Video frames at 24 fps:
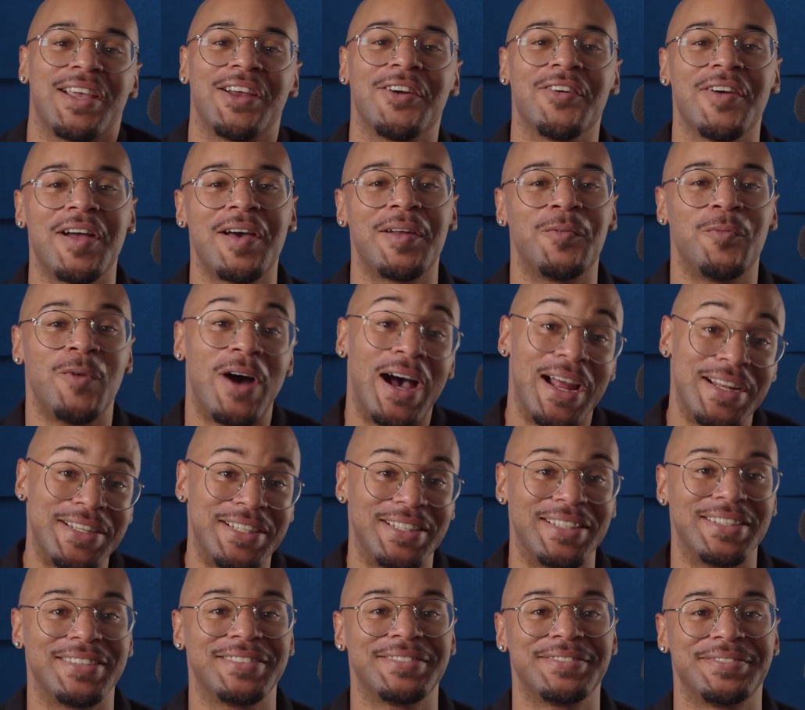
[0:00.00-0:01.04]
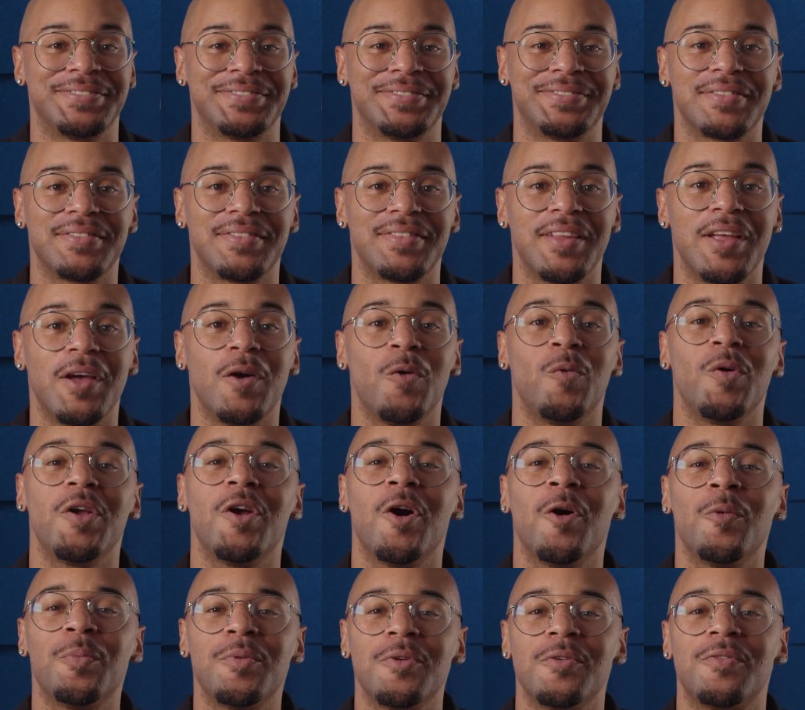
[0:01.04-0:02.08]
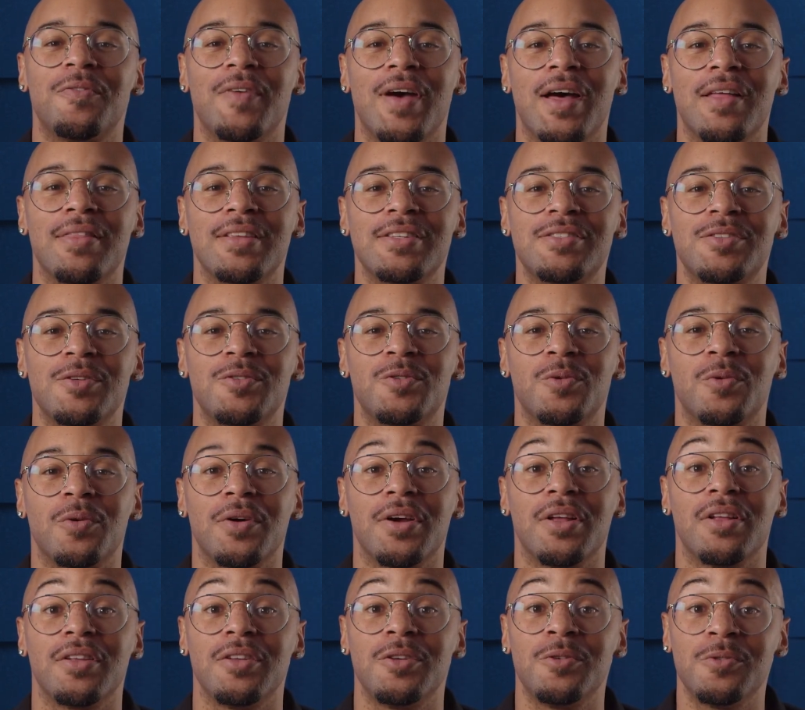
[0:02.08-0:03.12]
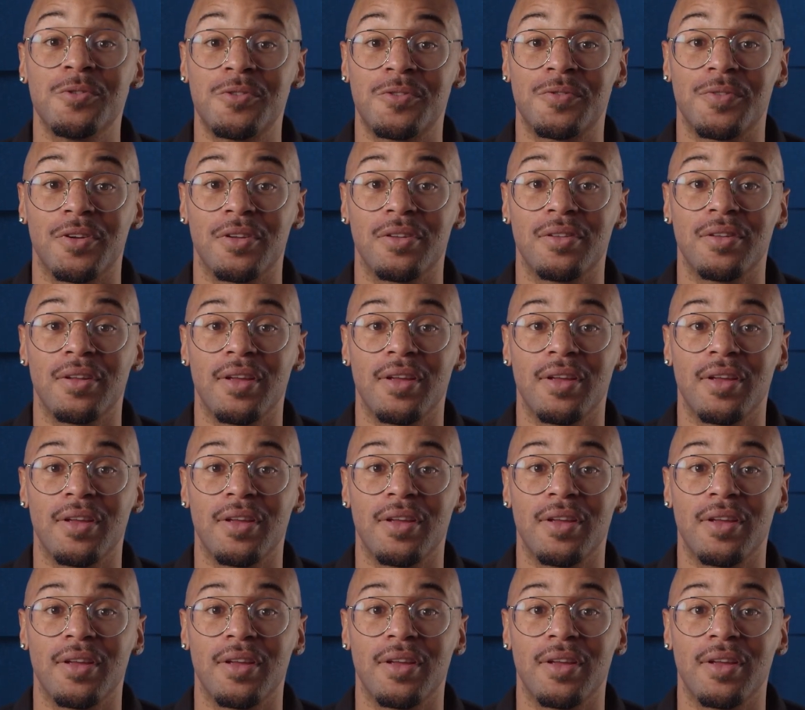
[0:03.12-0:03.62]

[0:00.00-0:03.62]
around and watching. We hope you found this tutorial useful,